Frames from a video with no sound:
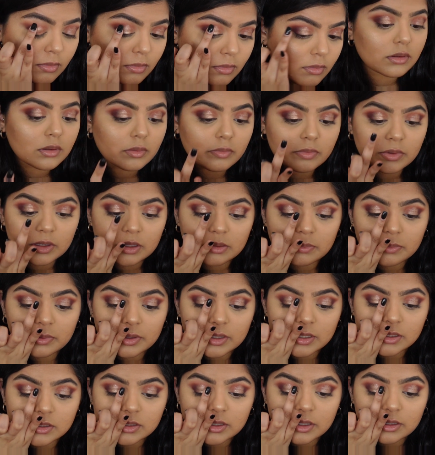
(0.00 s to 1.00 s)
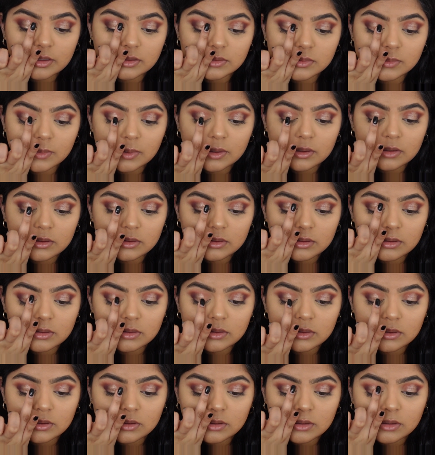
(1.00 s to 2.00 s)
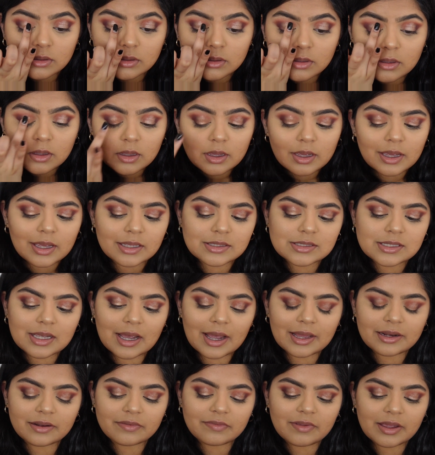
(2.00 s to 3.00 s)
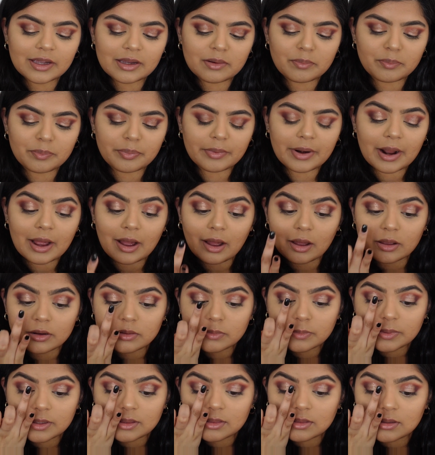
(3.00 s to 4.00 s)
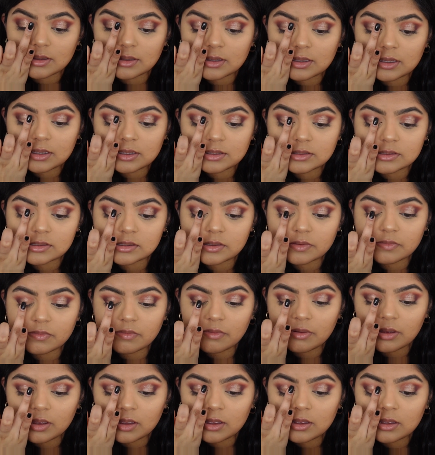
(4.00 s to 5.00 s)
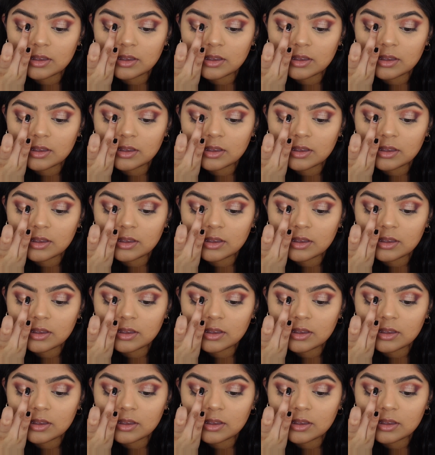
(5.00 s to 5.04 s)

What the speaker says: It's a really pretty shade as well. It's kind of like a brown with hints of